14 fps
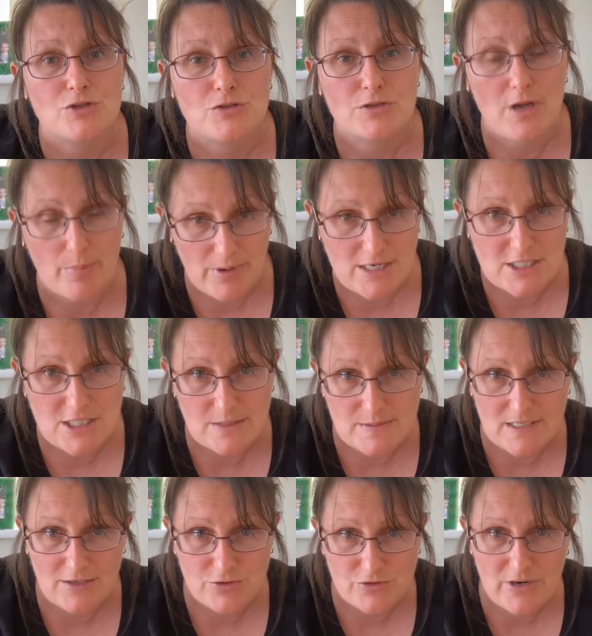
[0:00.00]
Apprenticeships
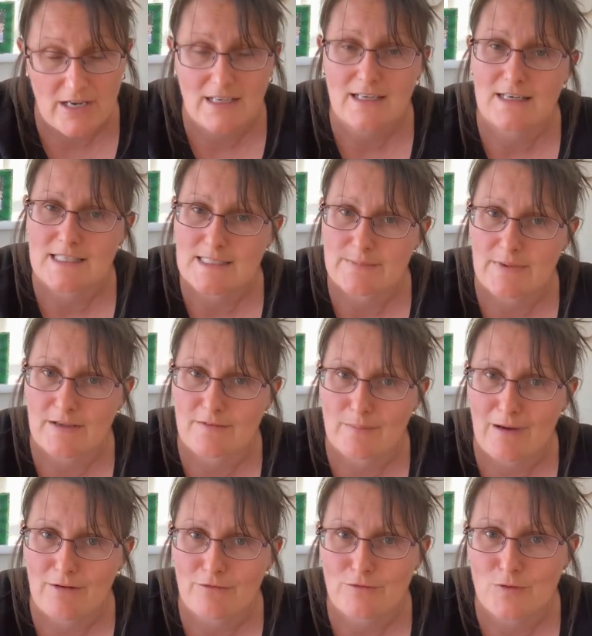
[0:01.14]
and Training. It's a bit of a
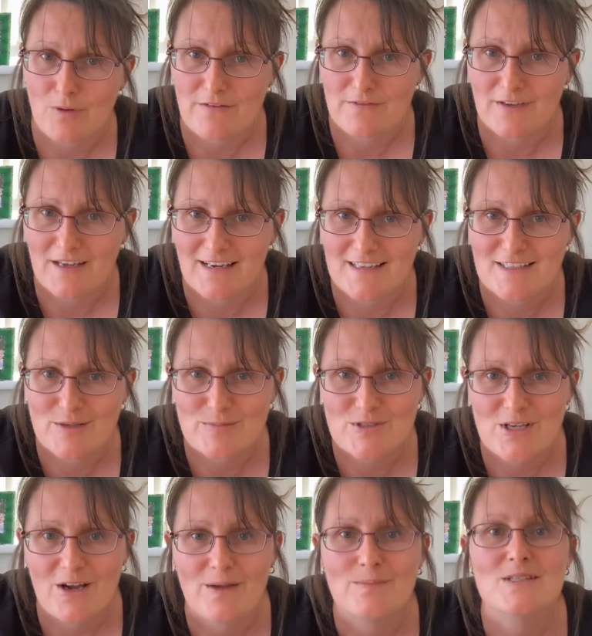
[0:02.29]
mouthful, I forget it
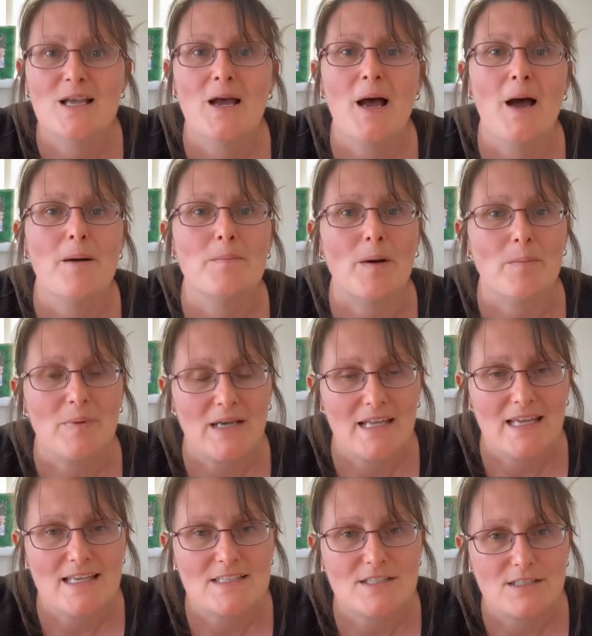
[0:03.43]
sometimes. But
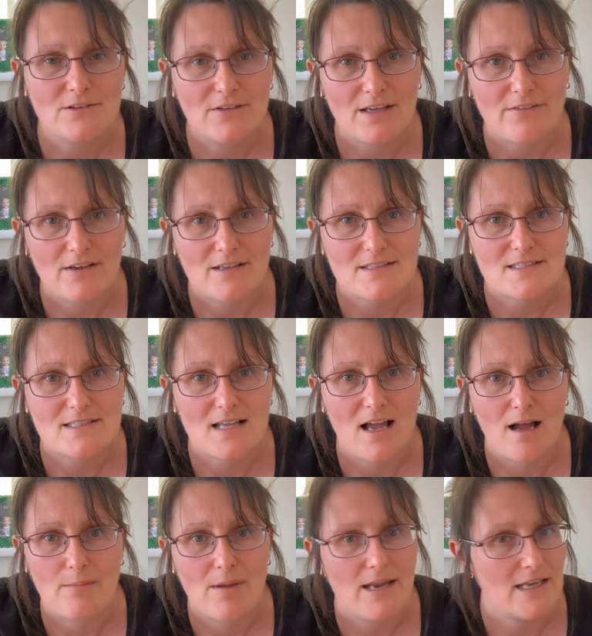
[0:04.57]
please do give us
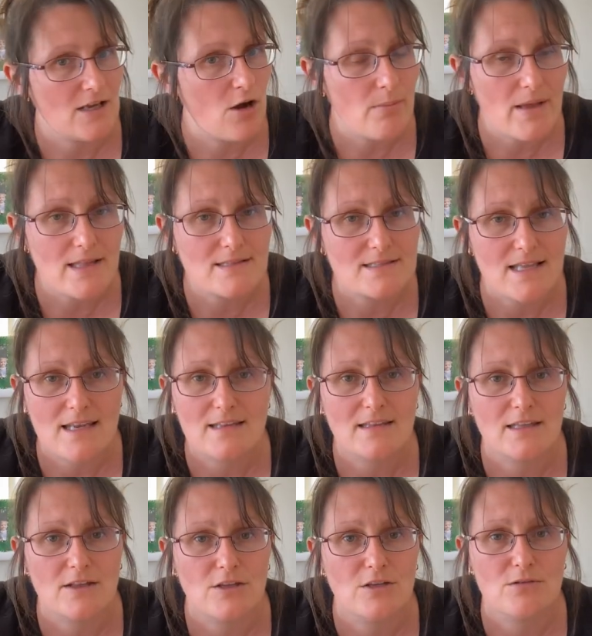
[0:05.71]
any comments,
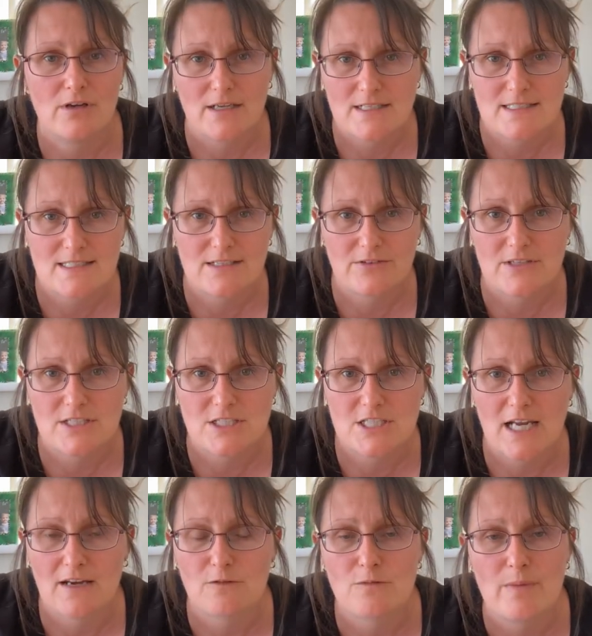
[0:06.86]
anything that you'd like to see on this
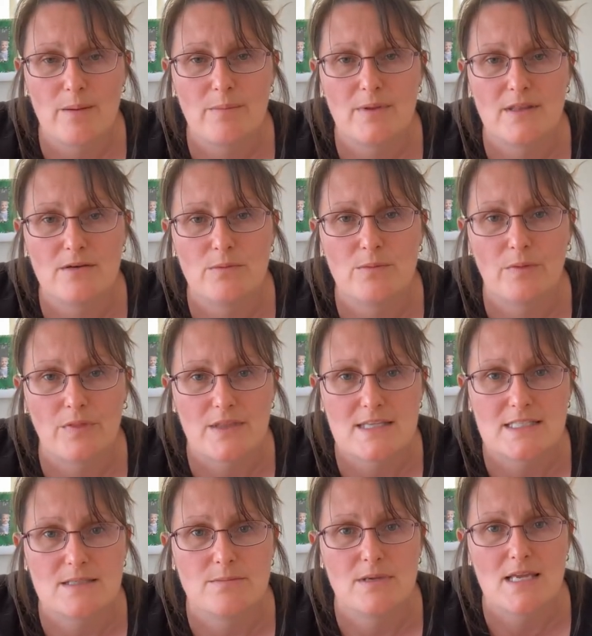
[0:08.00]
channel. Remember that we want this
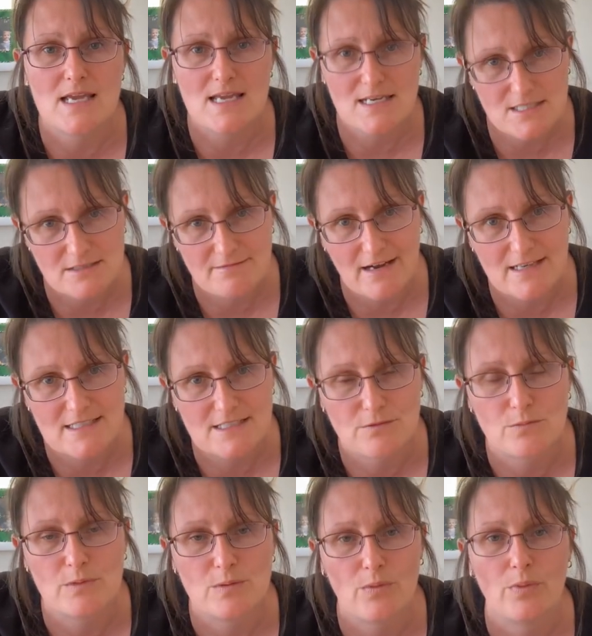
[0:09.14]
to be interactive and
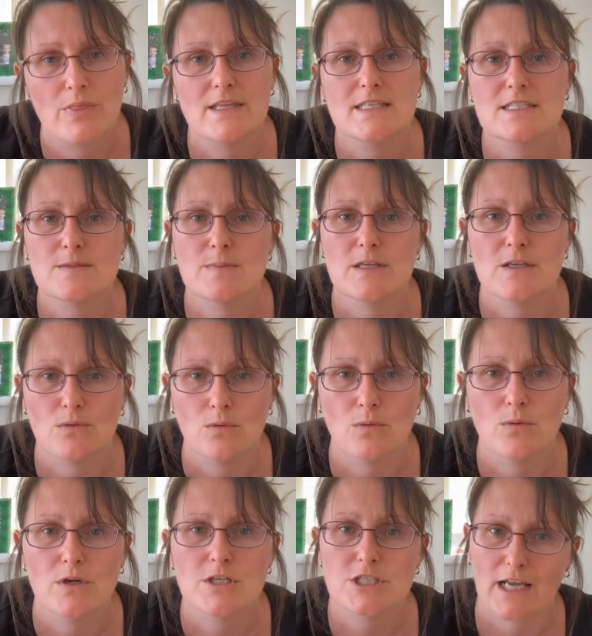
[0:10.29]
we want it to be your
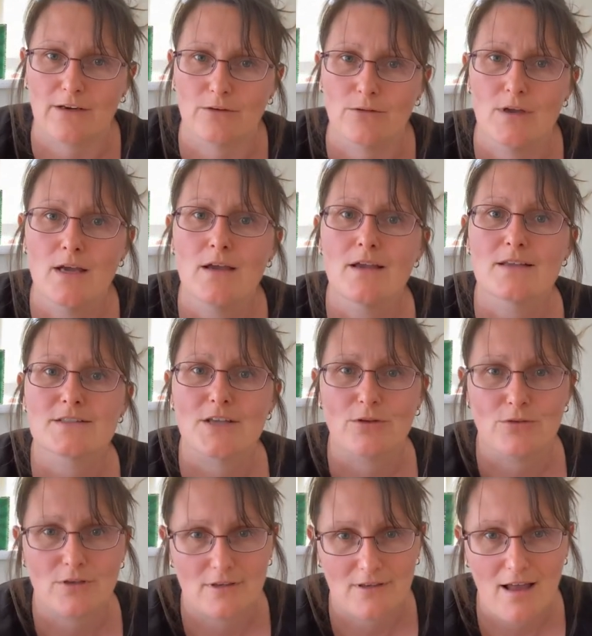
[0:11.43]
channel. So
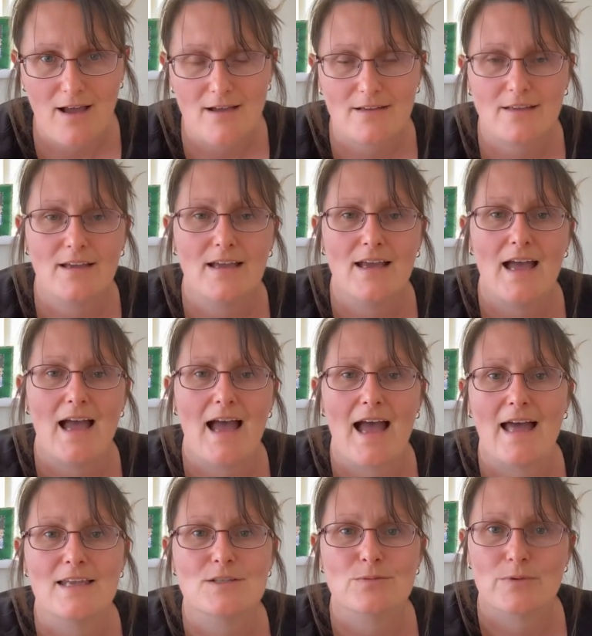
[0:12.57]
good luck,
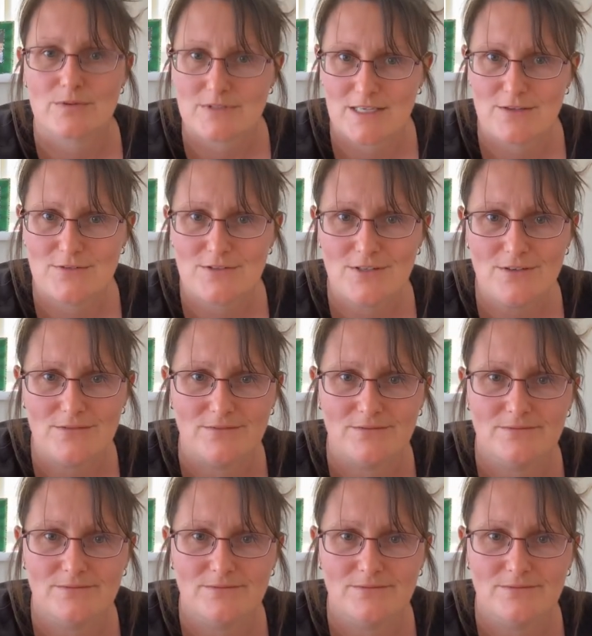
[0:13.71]
and we'll see you soon.